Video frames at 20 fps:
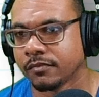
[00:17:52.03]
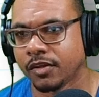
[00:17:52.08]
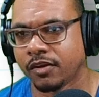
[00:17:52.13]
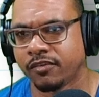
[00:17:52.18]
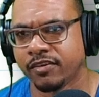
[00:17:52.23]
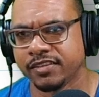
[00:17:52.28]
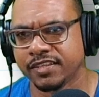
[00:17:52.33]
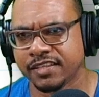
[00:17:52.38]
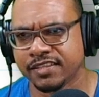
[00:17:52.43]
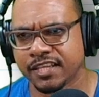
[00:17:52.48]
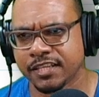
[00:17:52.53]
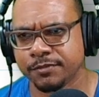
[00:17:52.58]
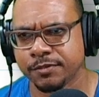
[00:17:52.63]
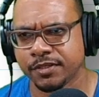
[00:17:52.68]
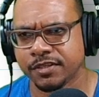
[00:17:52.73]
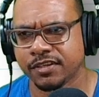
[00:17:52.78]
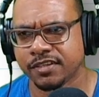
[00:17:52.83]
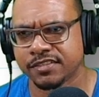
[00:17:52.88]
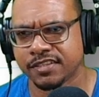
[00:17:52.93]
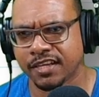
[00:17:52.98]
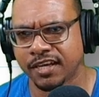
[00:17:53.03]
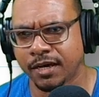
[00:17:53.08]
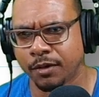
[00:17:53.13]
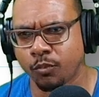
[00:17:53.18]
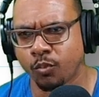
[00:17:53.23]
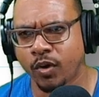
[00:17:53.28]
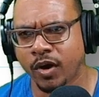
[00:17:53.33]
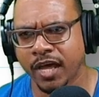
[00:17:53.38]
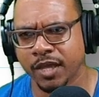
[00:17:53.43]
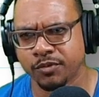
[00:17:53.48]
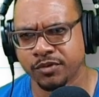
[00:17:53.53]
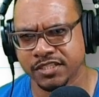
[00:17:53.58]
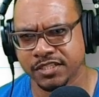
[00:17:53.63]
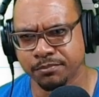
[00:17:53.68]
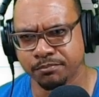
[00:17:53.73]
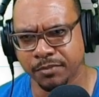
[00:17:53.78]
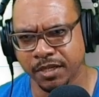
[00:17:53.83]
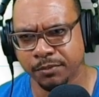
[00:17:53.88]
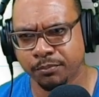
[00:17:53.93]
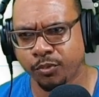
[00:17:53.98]
All right, and that's because y was the
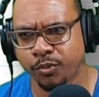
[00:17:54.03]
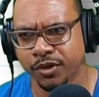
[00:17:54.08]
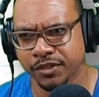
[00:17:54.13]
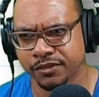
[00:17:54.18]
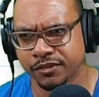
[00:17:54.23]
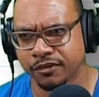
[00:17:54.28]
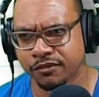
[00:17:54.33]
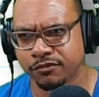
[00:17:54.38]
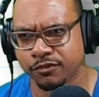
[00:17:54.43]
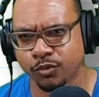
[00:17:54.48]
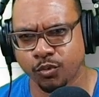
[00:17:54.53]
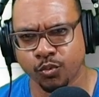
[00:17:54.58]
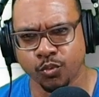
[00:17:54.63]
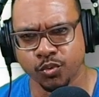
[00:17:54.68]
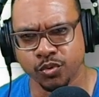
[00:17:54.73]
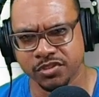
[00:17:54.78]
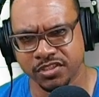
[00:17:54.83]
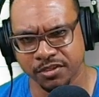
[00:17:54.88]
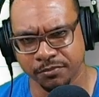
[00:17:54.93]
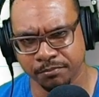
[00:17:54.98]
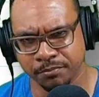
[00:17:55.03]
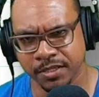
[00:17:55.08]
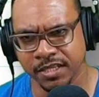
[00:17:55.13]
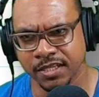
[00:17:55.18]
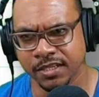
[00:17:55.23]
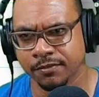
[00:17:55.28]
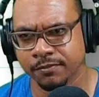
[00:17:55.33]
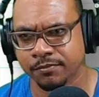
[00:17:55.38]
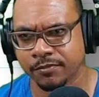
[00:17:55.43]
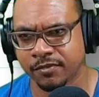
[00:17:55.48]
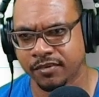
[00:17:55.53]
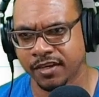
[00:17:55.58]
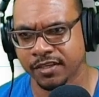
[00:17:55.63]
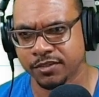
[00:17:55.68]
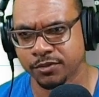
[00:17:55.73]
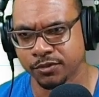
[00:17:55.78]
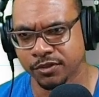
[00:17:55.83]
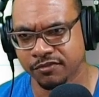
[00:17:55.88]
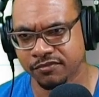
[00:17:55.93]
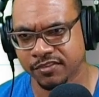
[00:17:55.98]
midpoint of o to b. Right,
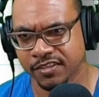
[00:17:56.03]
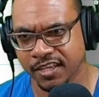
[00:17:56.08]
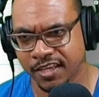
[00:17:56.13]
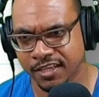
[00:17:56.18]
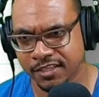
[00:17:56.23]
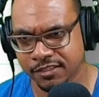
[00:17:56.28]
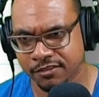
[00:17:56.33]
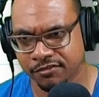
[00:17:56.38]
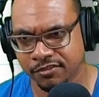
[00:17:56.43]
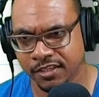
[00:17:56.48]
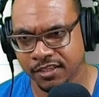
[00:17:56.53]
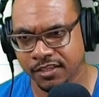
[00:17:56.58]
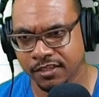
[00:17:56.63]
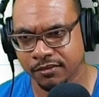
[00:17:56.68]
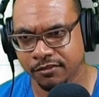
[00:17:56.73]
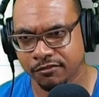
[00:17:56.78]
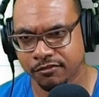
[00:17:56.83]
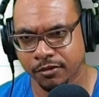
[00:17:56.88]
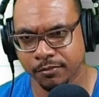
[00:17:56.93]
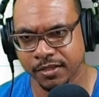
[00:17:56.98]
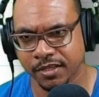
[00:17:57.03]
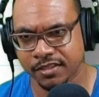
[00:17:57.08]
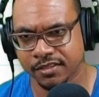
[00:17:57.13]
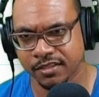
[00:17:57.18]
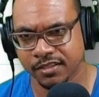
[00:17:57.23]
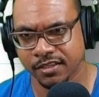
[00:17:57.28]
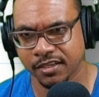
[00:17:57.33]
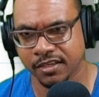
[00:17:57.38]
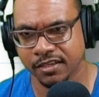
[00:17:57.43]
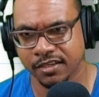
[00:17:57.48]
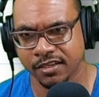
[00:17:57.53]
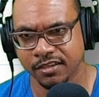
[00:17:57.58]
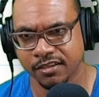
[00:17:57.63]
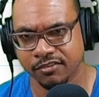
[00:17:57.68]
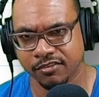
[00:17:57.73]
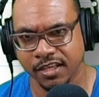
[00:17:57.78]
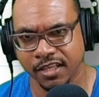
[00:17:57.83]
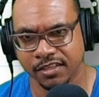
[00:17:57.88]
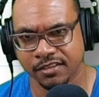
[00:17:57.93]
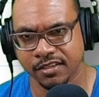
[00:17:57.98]
so if here's v, from here to here, then
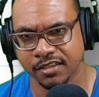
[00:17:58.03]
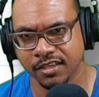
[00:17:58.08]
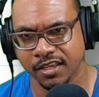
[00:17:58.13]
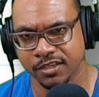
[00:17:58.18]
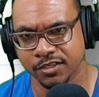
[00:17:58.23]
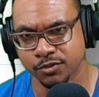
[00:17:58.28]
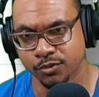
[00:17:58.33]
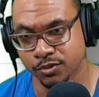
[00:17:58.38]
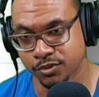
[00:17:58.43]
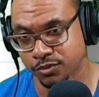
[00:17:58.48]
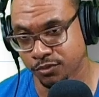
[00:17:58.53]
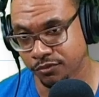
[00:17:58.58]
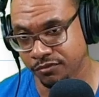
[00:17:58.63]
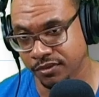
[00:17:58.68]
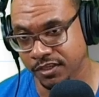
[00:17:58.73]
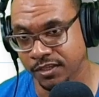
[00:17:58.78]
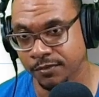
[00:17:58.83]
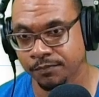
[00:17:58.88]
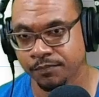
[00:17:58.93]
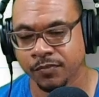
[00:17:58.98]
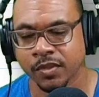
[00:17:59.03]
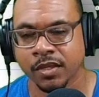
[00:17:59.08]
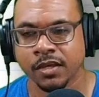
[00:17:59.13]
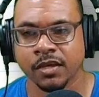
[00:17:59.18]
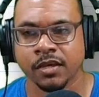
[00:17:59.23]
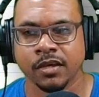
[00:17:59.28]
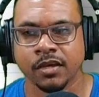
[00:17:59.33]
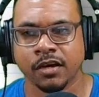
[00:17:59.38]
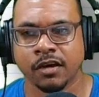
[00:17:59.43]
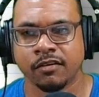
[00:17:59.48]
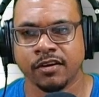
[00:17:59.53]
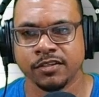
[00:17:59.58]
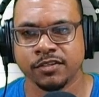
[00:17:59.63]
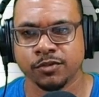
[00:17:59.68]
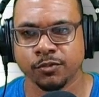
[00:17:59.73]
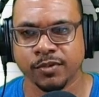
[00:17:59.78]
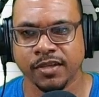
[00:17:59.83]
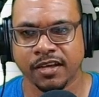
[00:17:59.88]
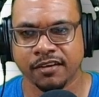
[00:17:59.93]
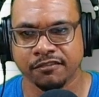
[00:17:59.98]
here to here is also v. All right,
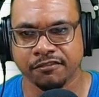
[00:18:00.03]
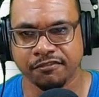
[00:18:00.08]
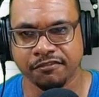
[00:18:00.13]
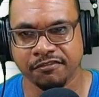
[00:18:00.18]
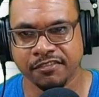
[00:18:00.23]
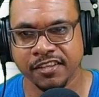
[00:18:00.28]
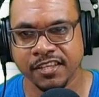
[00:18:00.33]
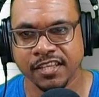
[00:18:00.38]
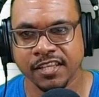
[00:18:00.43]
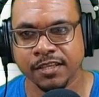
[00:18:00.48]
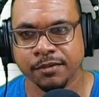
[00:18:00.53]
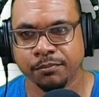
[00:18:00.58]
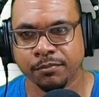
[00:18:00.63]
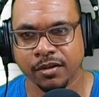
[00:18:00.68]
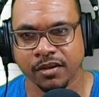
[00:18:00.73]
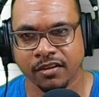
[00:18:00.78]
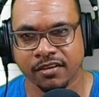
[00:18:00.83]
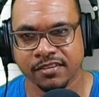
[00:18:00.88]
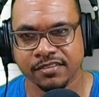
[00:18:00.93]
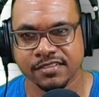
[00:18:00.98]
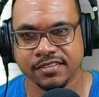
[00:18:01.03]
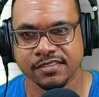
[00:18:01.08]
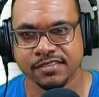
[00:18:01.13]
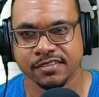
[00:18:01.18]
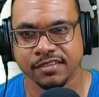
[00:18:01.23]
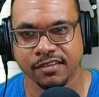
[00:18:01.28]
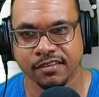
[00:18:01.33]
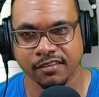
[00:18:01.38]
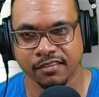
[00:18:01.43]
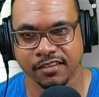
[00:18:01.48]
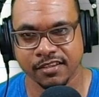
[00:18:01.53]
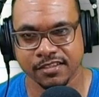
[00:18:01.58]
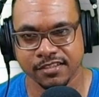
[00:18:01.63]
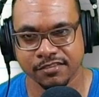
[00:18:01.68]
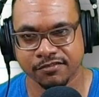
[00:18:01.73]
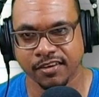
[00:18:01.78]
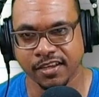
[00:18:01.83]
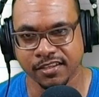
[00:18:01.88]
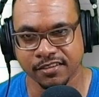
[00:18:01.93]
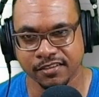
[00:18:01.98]
so we have v plus
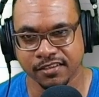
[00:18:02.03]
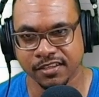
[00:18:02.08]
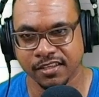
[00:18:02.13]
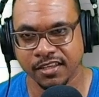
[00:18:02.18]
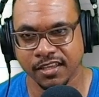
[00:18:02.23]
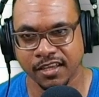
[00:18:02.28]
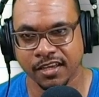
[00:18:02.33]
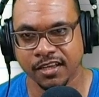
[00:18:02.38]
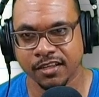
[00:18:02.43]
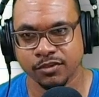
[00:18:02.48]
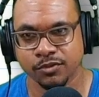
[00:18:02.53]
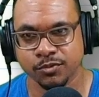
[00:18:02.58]
this vector here,